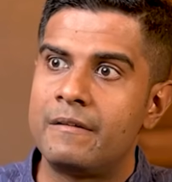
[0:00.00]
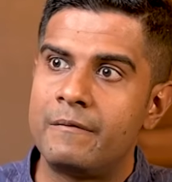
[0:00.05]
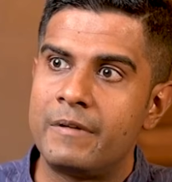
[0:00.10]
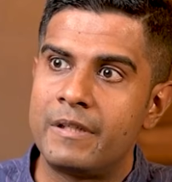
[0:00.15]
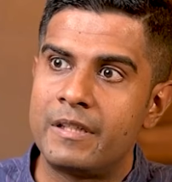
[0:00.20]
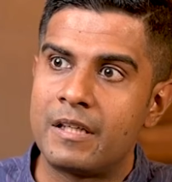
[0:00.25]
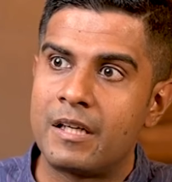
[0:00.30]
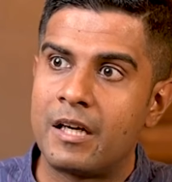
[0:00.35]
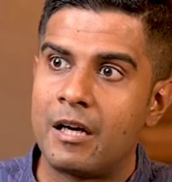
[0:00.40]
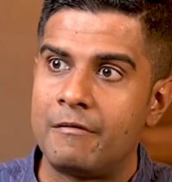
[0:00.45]

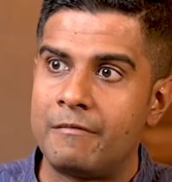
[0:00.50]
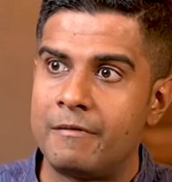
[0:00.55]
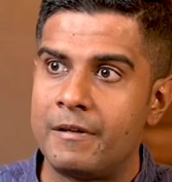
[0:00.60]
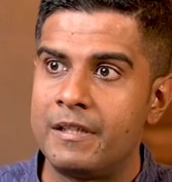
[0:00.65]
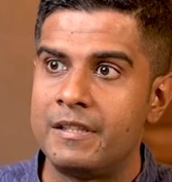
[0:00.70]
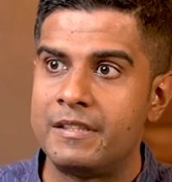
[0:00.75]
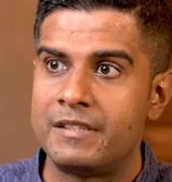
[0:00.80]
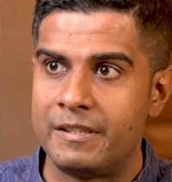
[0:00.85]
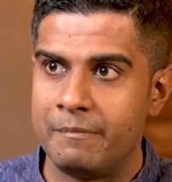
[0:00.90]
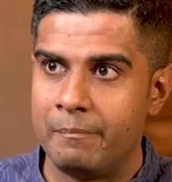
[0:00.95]
when the
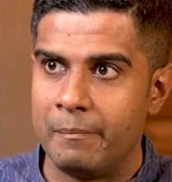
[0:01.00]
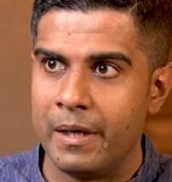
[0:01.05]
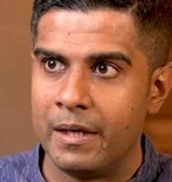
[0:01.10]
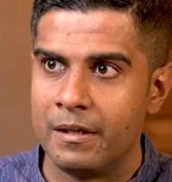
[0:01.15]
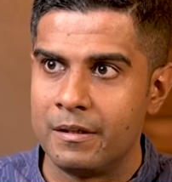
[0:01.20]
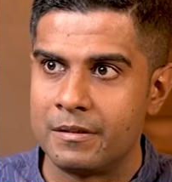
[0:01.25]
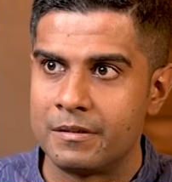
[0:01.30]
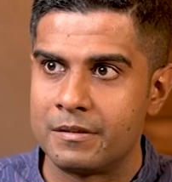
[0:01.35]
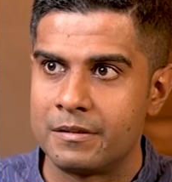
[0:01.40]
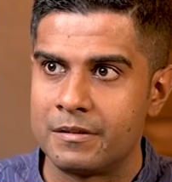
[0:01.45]
Kapha is
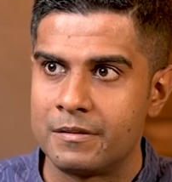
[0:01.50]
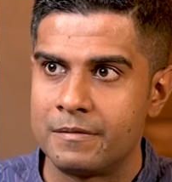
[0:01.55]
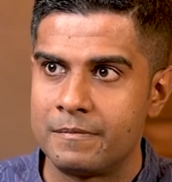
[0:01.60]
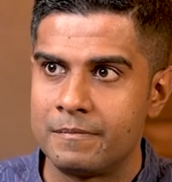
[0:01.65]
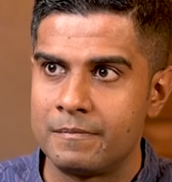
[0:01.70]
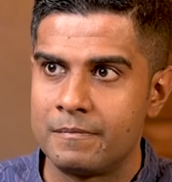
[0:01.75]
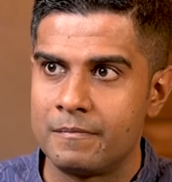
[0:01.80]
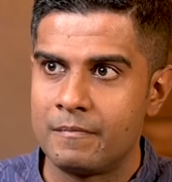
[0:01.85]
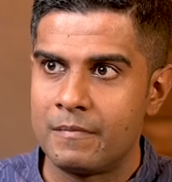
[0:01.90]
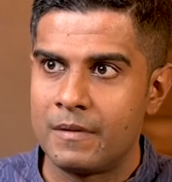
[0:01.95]
imbalanced.
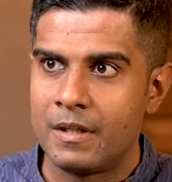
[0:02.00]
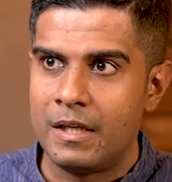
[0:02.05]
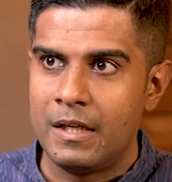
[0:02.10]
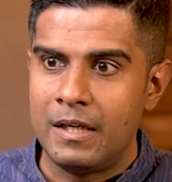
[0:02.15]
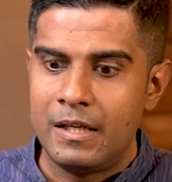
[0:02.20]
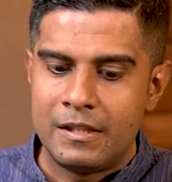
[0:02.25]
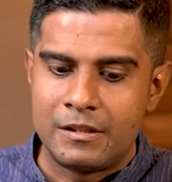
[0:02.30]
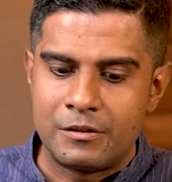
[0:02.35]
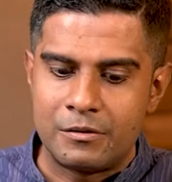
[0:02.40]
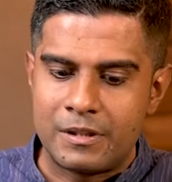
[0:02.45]

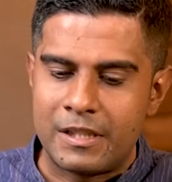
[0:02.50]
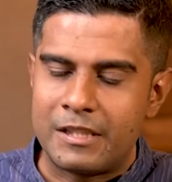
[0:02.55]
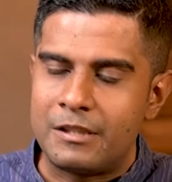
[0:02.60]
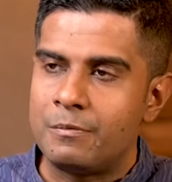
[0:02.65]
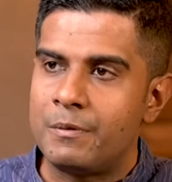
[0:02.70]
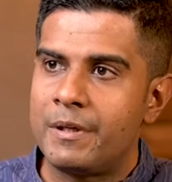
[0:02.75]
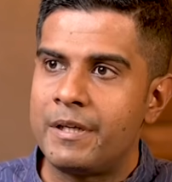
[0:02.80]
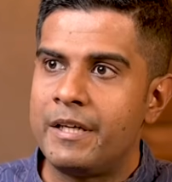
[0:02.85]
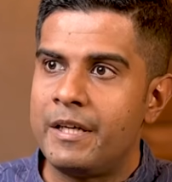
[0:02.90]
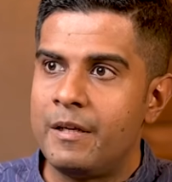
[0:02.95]
So
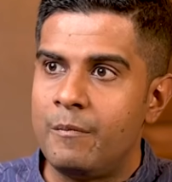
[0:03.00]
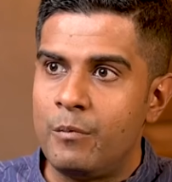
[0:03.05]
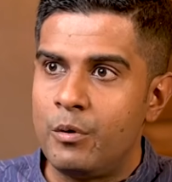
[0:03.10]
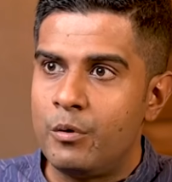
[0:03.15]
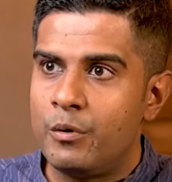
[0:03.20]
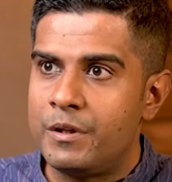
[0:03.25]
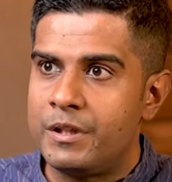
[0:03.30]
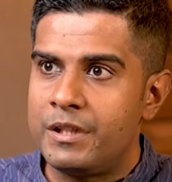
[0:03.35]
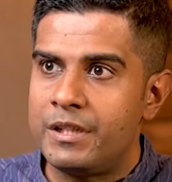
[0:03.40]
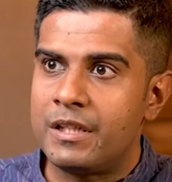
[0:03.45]
that's why
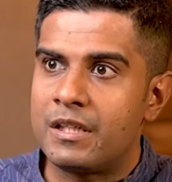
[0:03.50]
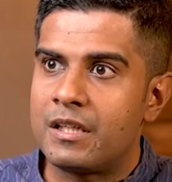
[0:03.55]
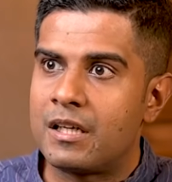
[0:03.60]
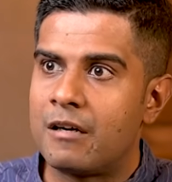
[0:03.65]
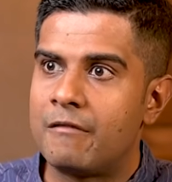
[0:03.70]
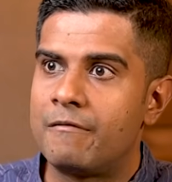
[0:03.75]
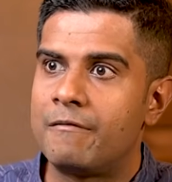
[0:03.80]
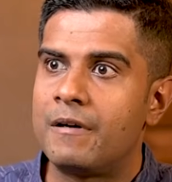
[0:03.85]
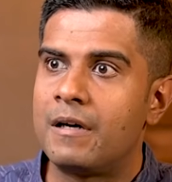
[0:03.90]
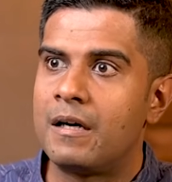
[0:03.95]
immunity and
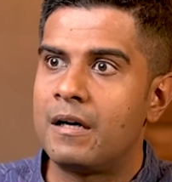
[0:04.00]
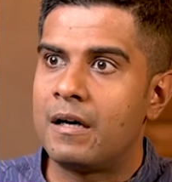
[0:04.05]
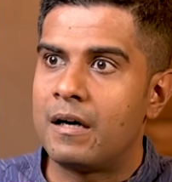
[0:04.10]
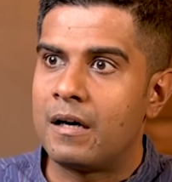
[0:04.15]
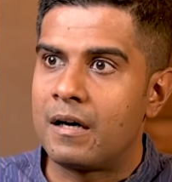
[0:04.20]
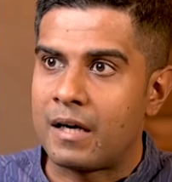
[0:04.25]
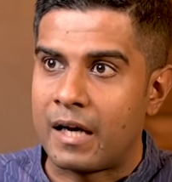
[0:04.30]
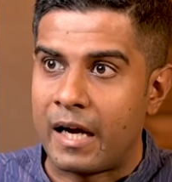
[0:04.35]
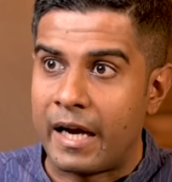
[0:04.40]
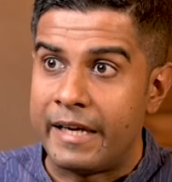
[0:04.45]
Kapha
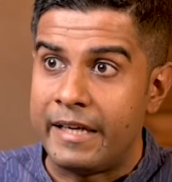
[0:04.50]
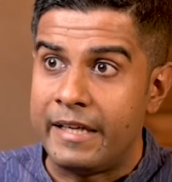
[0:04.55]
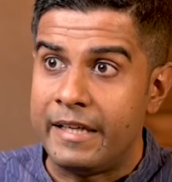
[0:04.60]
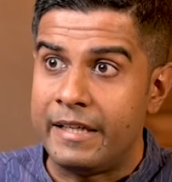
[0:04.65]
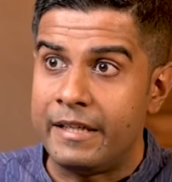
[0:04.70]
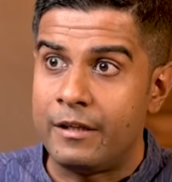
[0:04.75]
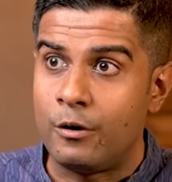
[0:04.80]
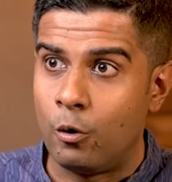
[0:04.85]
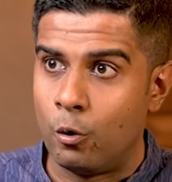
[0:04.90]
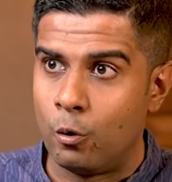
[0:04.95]
are
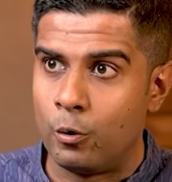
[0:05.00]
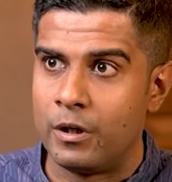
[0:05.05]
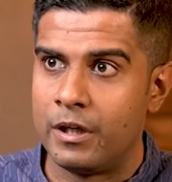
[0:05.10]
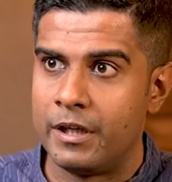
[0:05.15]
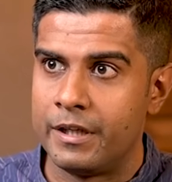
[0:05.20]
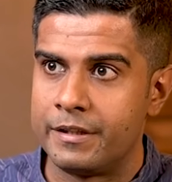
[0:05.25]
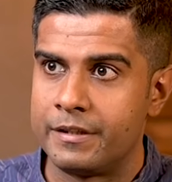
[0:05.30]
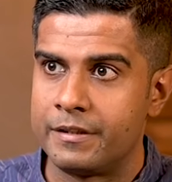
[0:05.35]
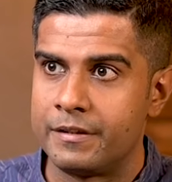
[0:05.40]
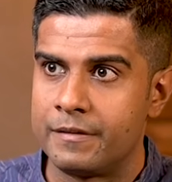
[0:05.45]
highly
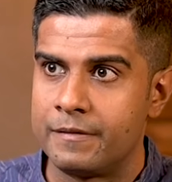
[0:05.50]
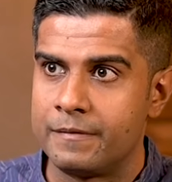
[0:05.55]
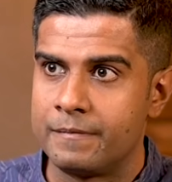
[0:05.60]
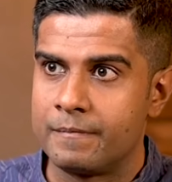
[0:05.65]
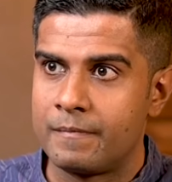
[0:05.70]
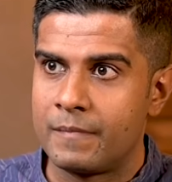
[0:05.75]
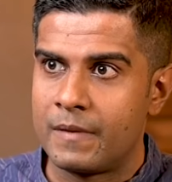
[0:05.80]
correlated.